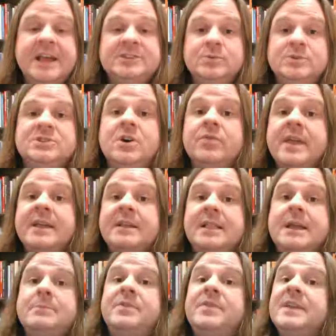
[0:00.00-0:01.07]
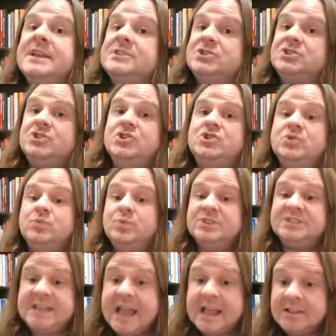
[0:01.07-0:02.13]
As a result, they claimed that the institution
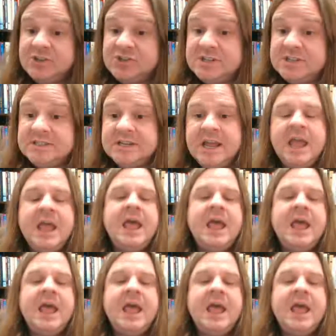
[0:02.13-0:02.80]
was negligent